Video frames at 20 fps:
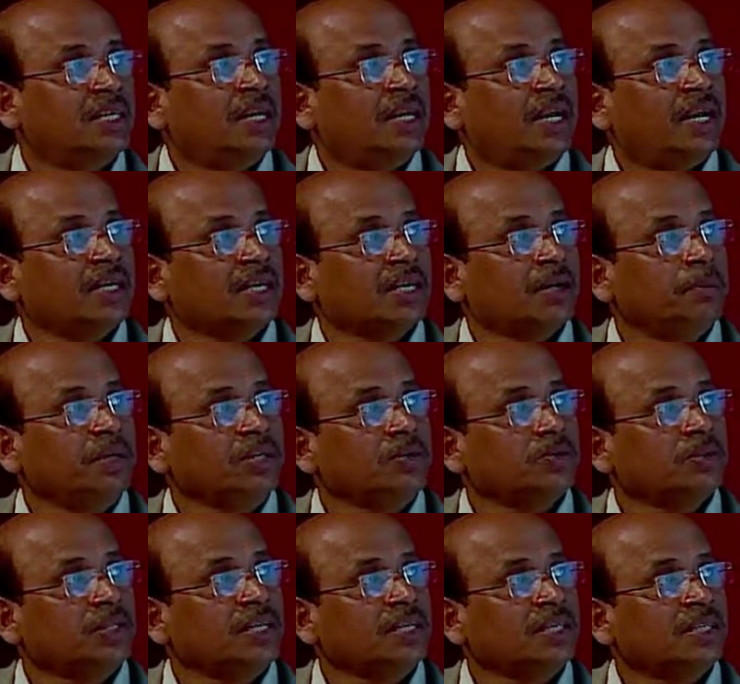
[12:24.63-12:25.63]
And coming to
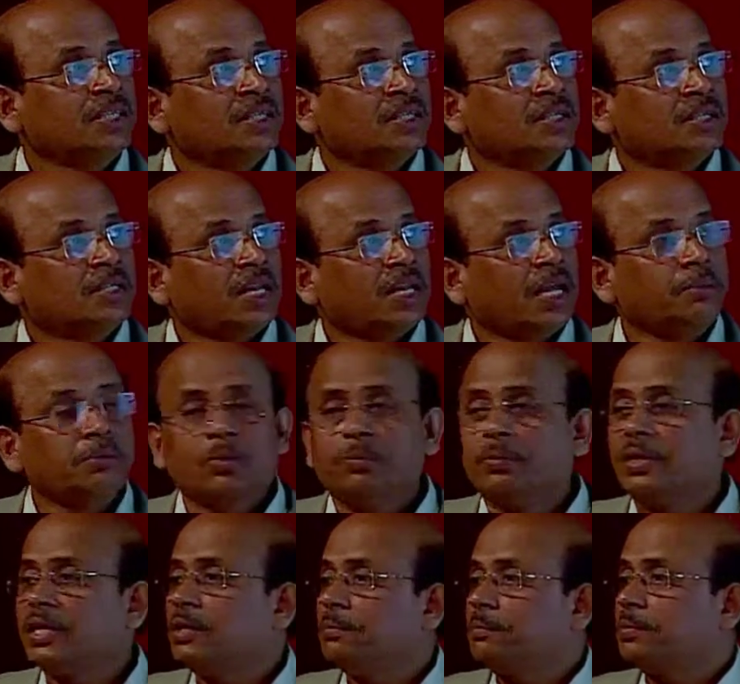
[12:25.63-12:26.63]
the time
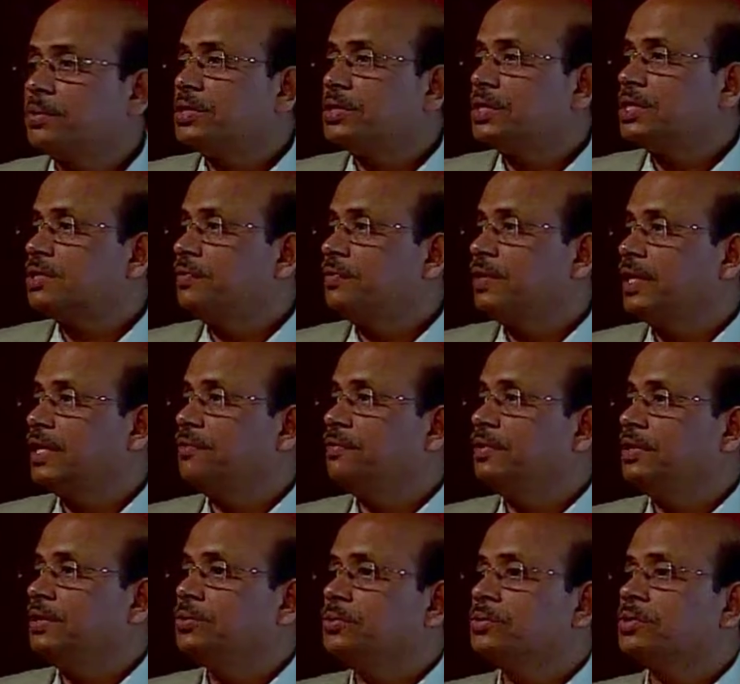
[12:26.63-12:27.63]
domain approaches, wherein we
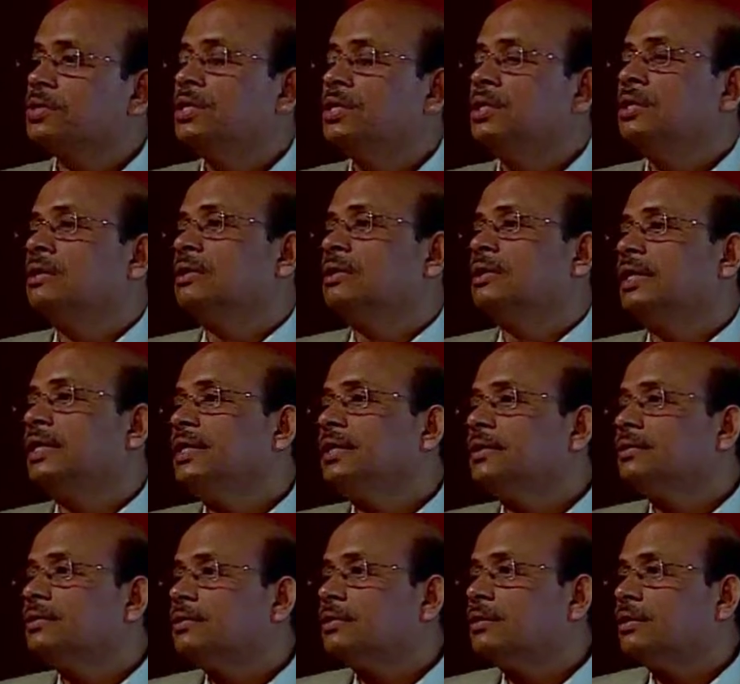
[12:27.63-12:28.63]
use the
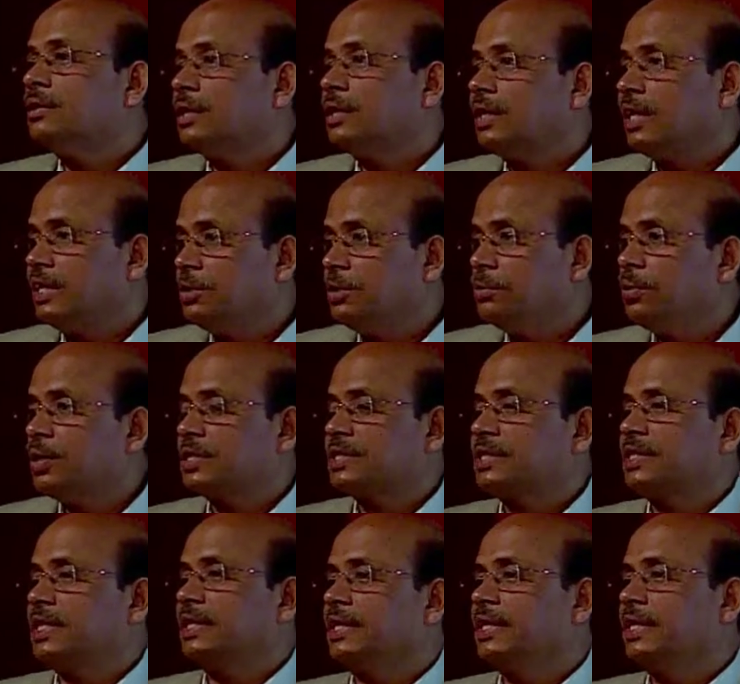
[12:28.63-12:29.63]
Newmark's
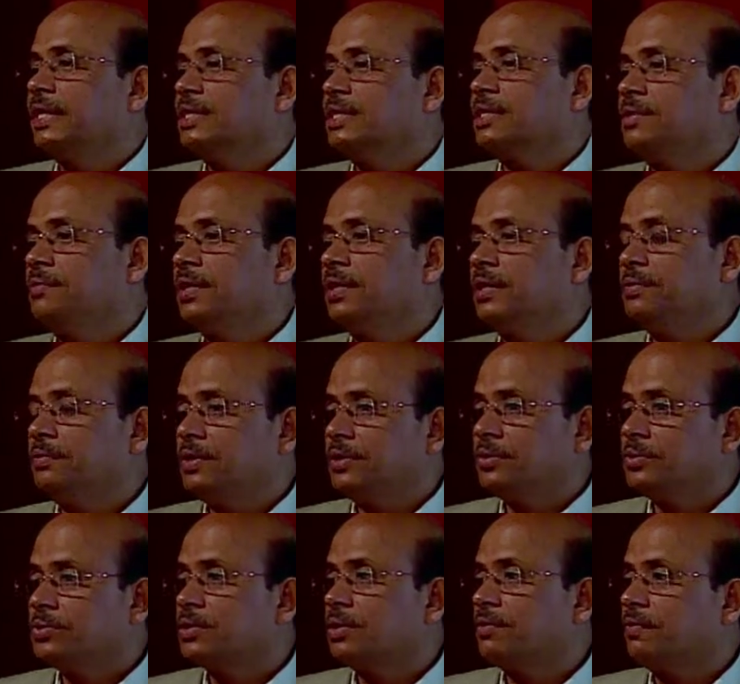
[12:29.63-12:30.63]
techniques, we
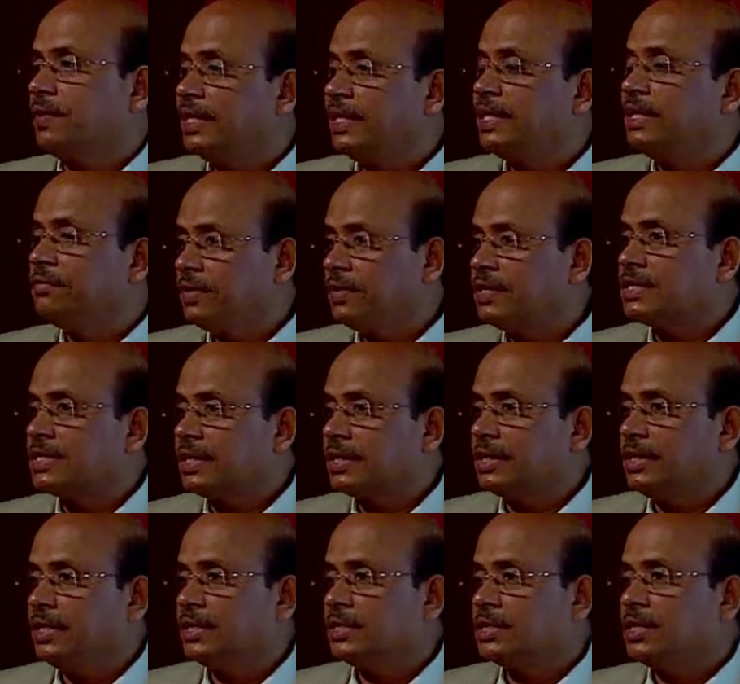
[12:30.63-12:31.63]
use the finite difference
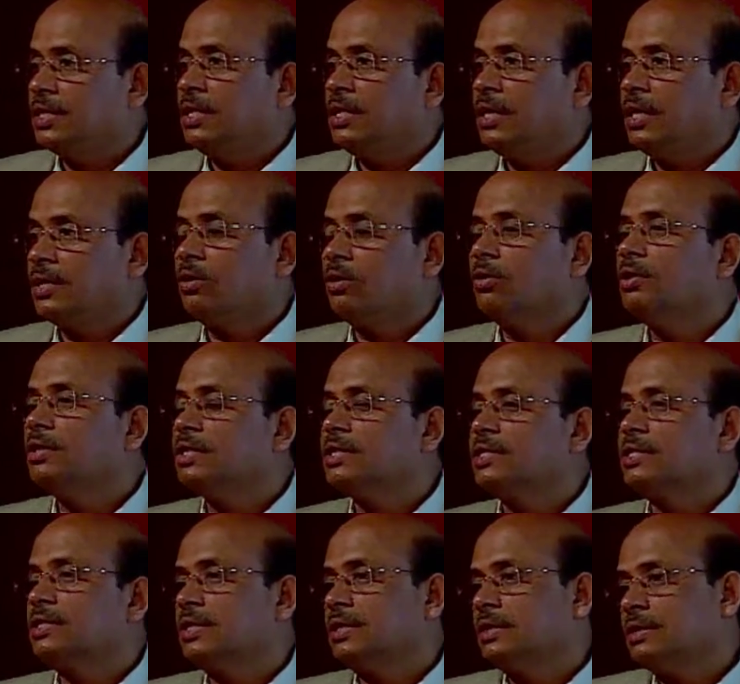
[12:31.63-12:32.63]
techniques, and all
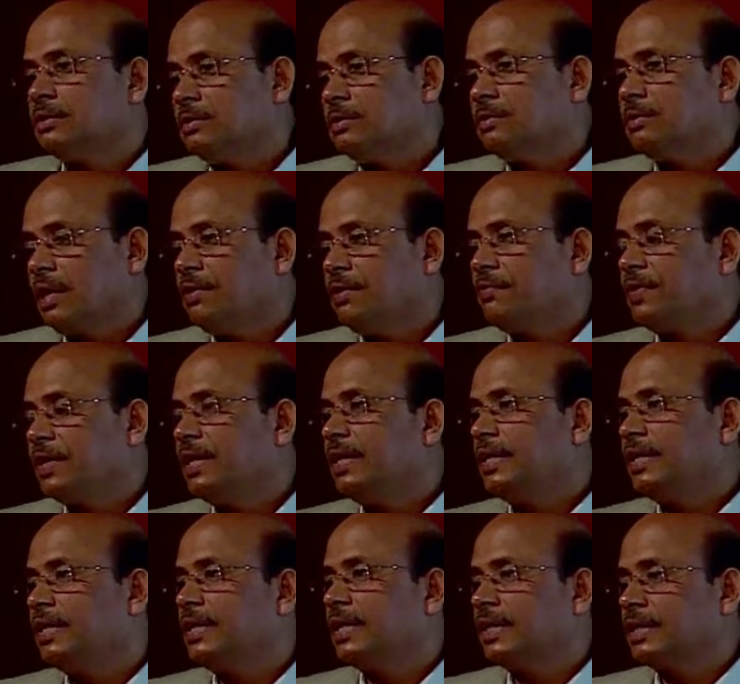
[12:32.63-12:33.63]
these high
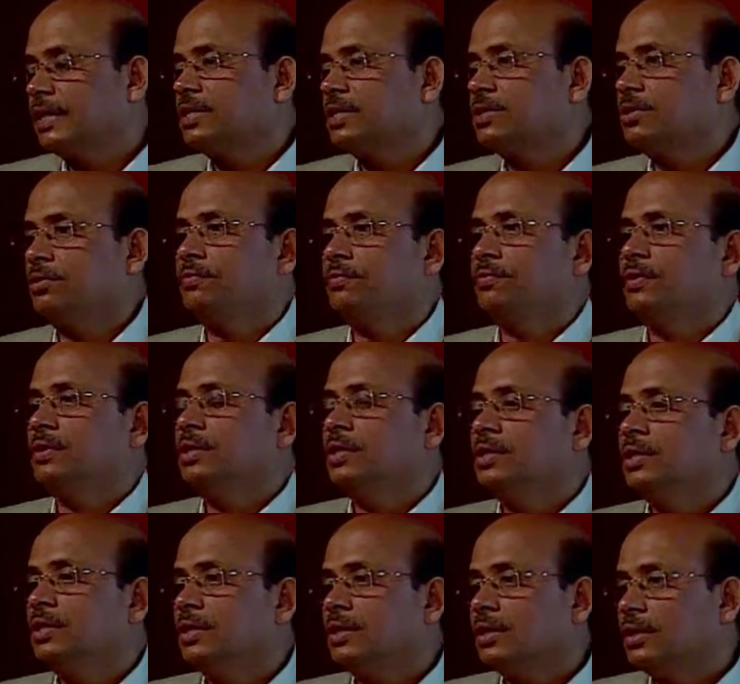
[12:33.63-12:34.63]
fidelity techniques of
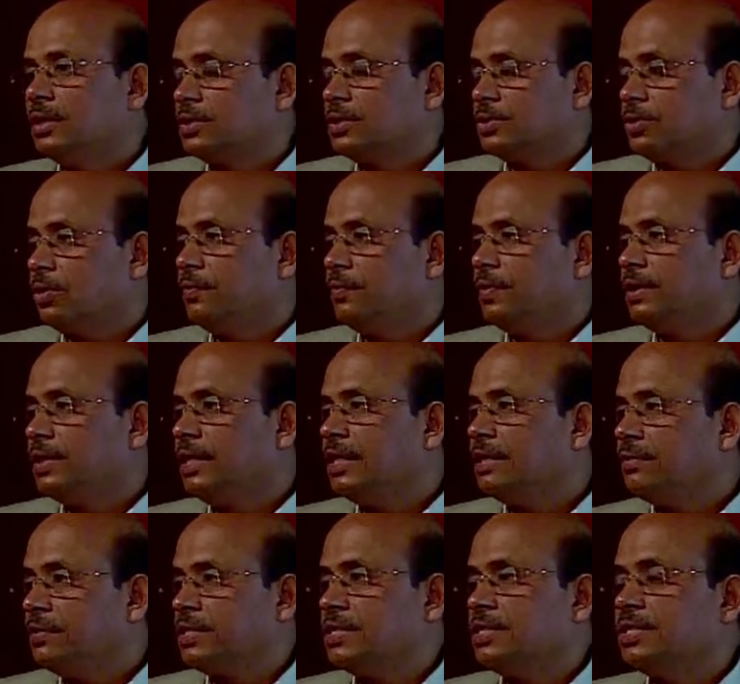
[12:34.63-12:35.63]
solving the
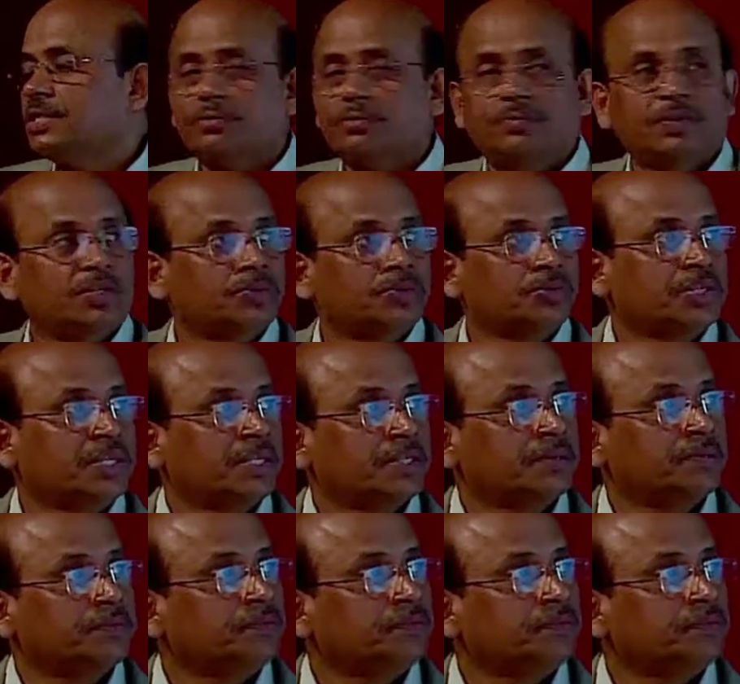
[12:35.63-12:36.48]
equations we use here.